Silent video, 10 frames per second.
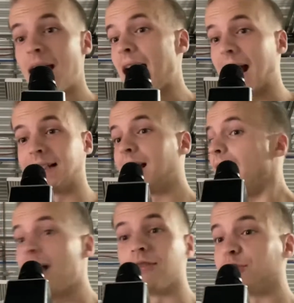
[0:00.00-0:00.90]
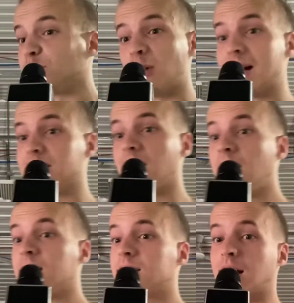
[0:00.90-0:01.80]
and everyone
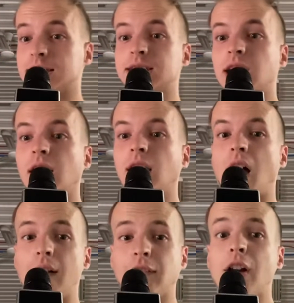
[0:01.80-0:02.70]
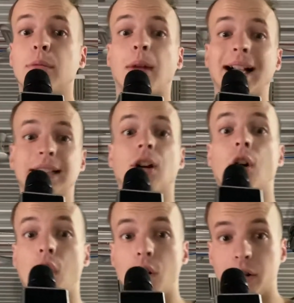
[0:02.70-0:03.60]
does love my
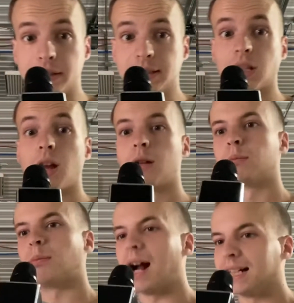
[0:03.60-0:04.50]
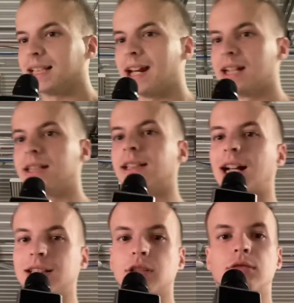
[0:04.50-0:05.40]
own mother
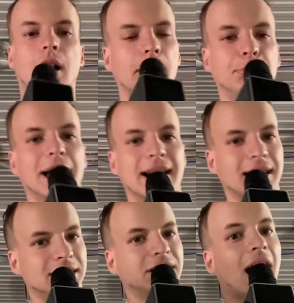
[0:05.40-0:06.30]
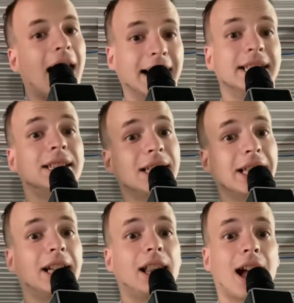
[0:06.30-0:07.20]
not well because I
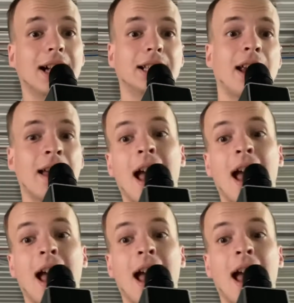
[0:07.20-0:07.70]
did that.